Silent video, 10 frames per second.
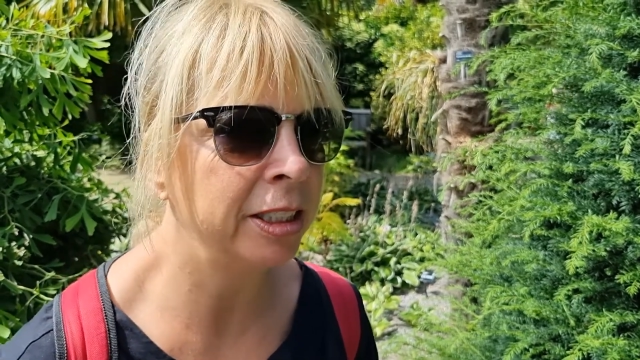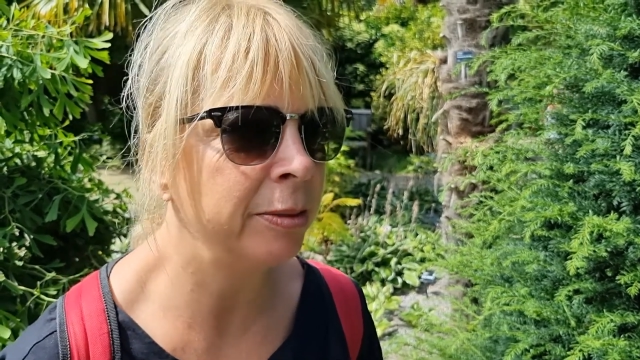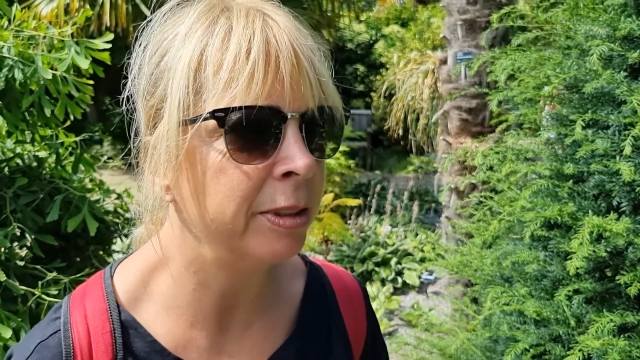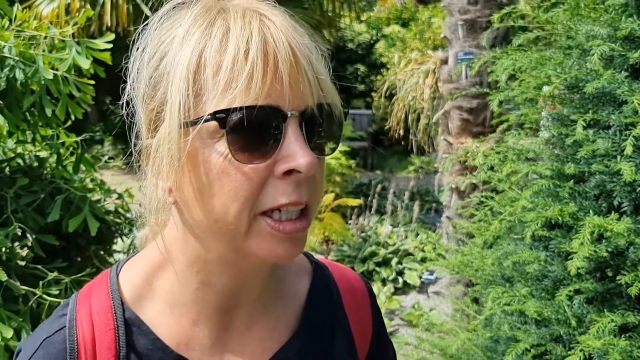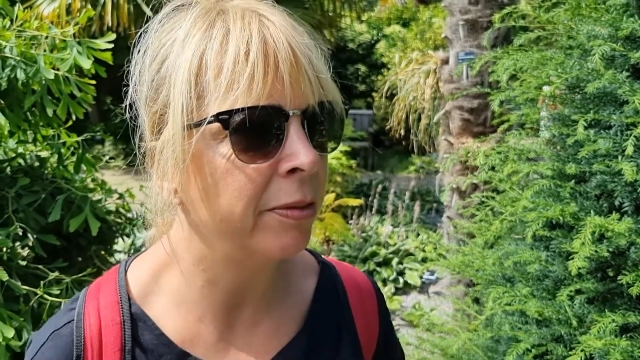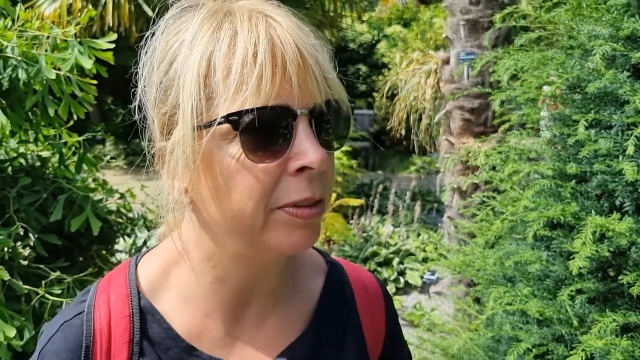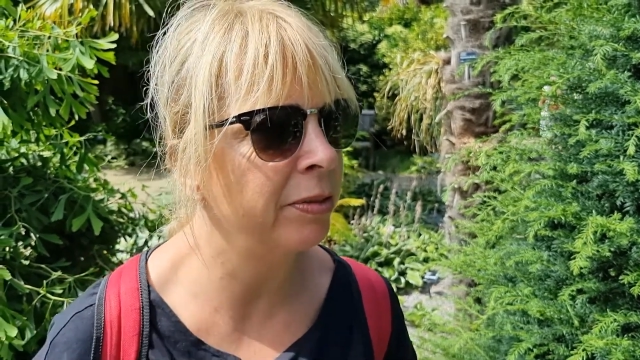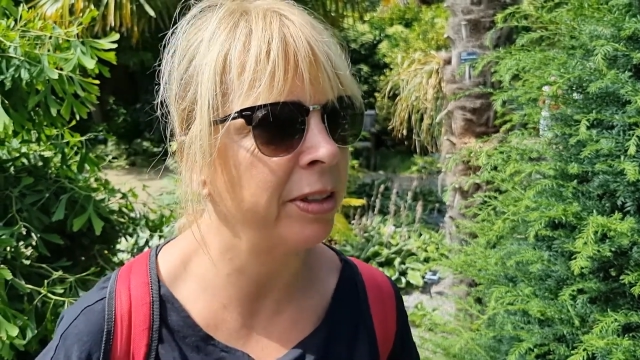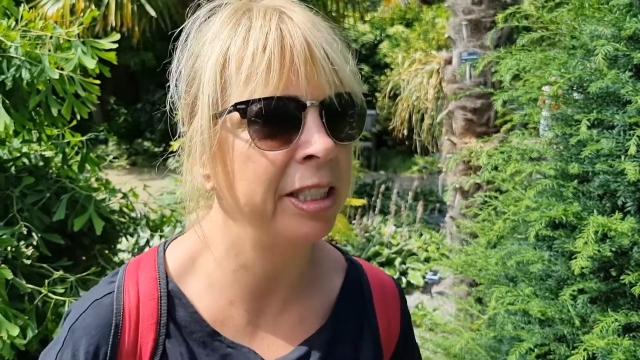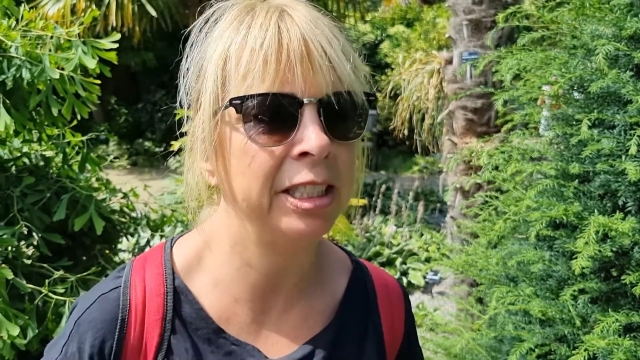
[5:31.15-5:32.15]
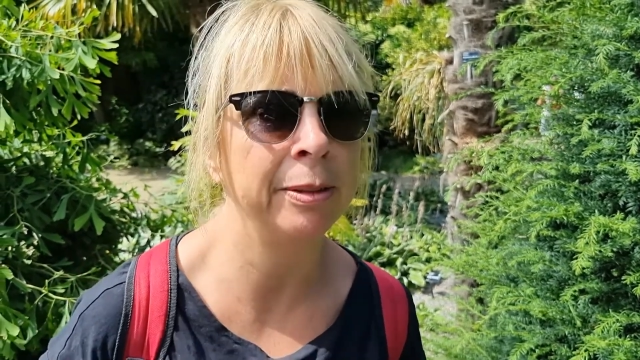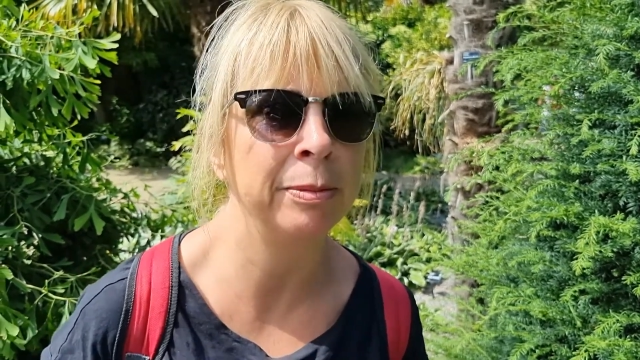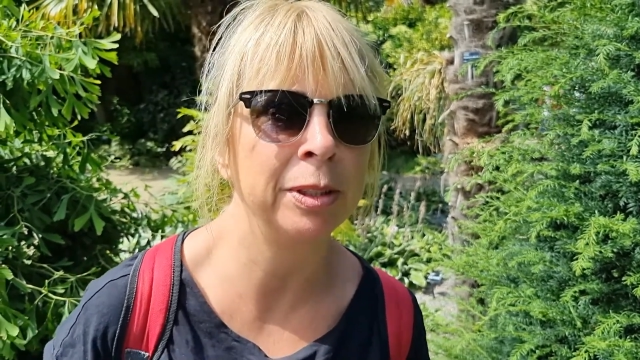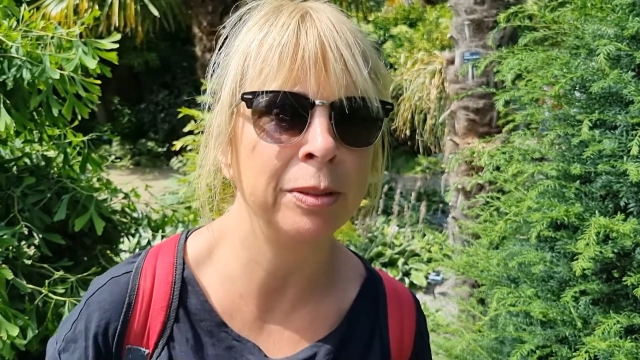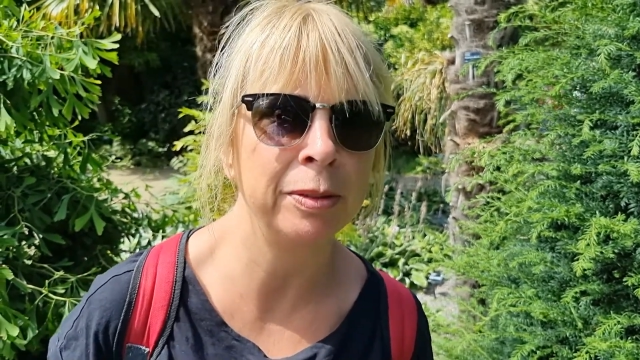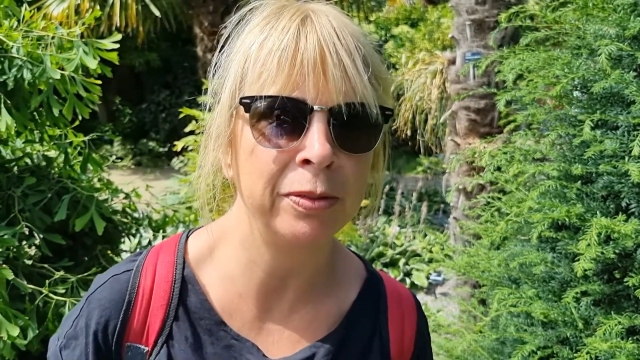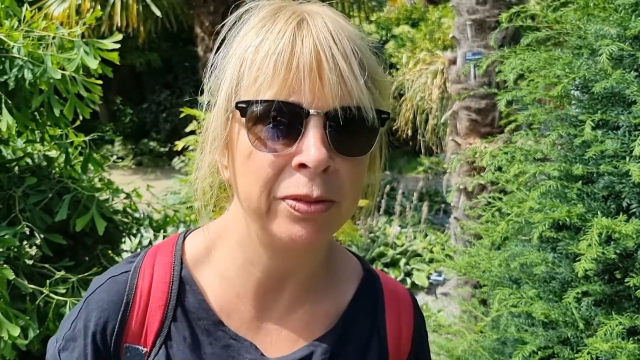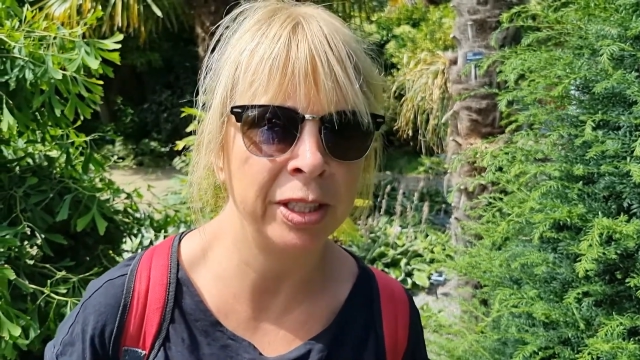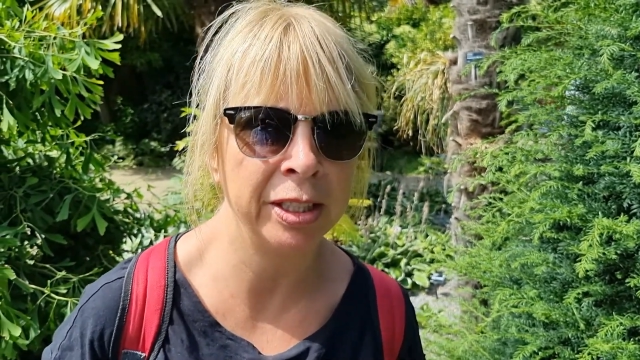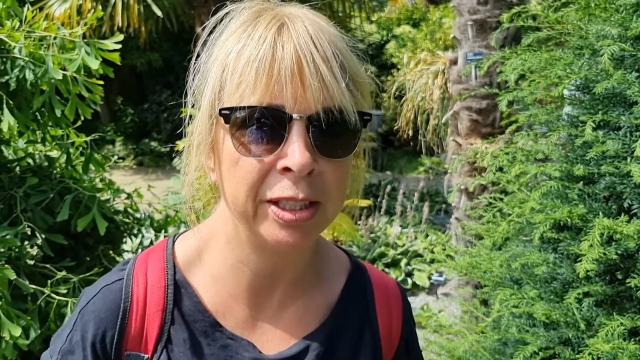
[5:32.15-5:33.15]
You would have a very similar sort of
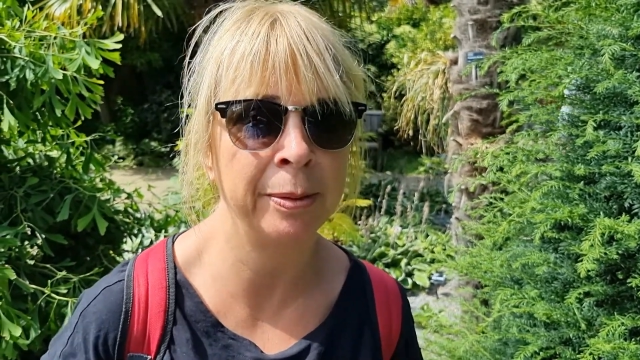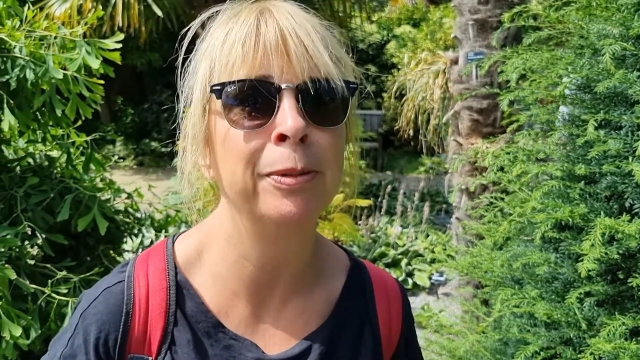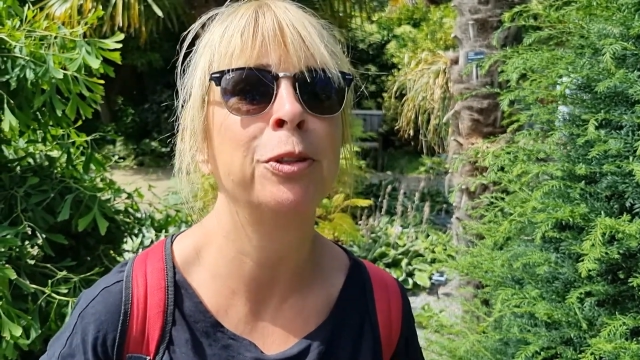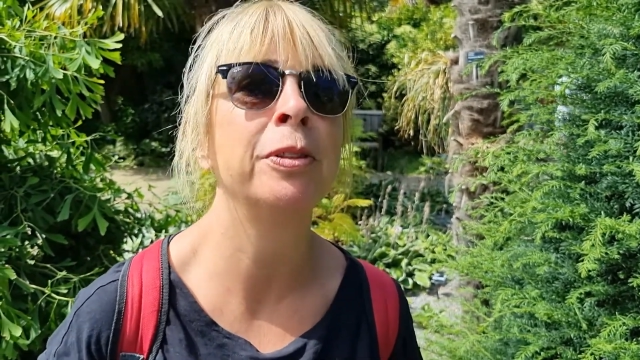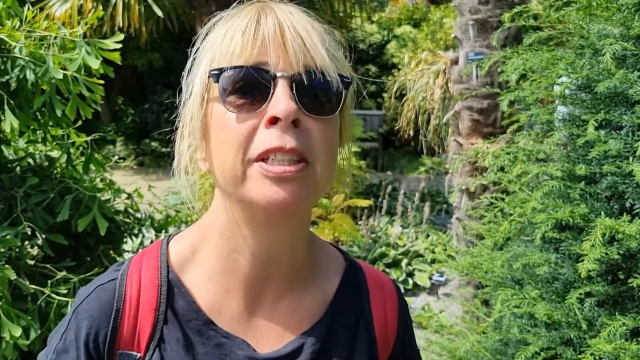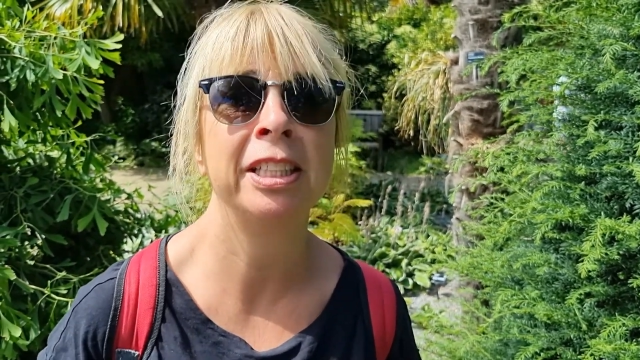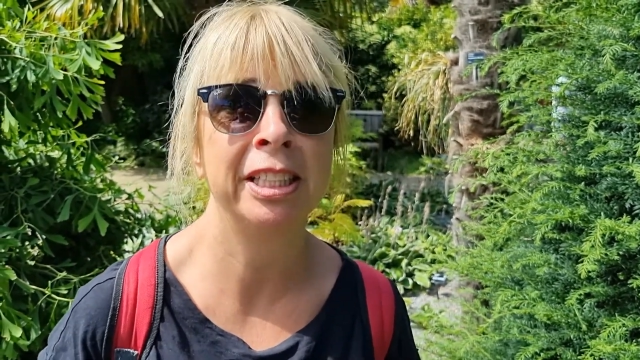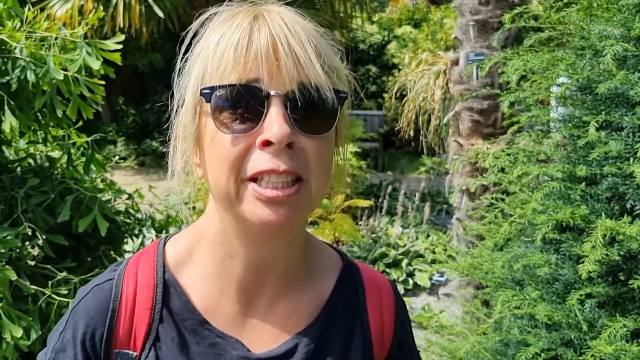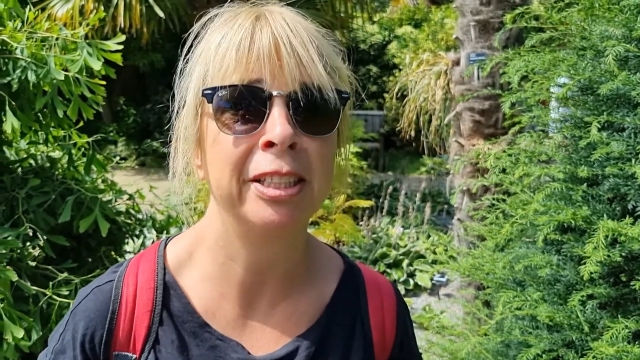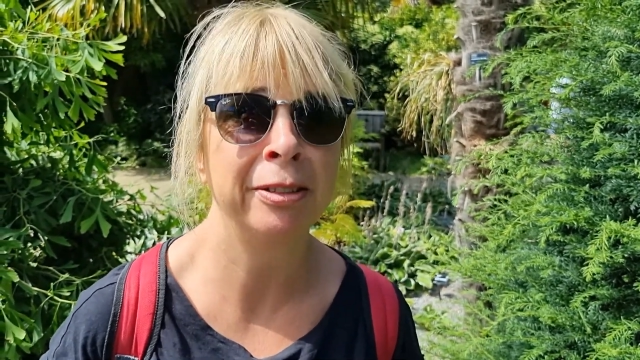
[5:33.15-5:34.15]
symmetry. So,